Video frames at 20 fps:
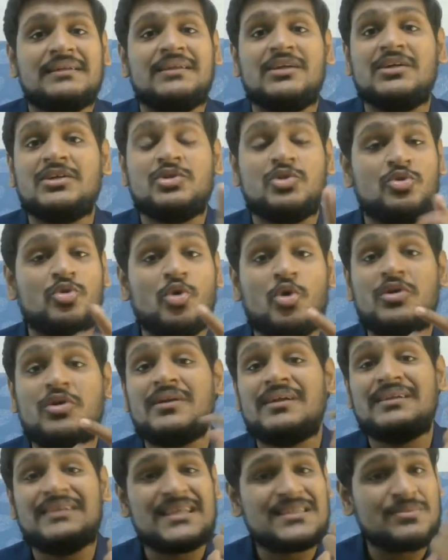the
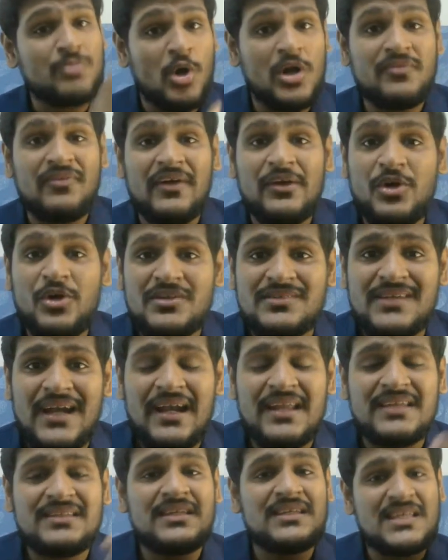don't just modify your
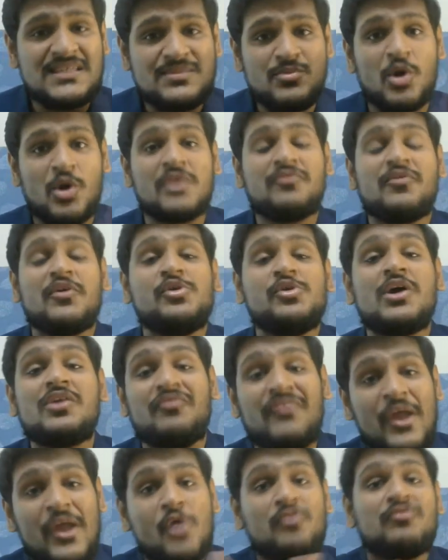strategy just modify your
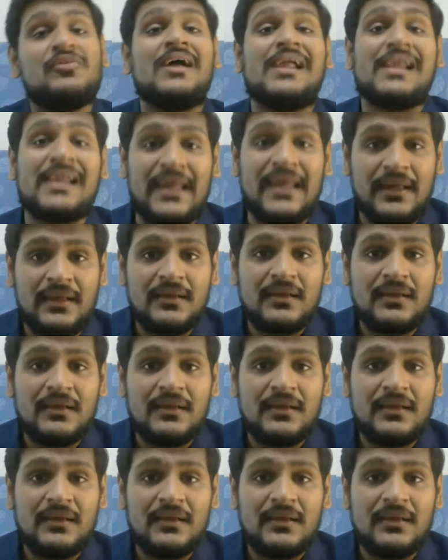way of learning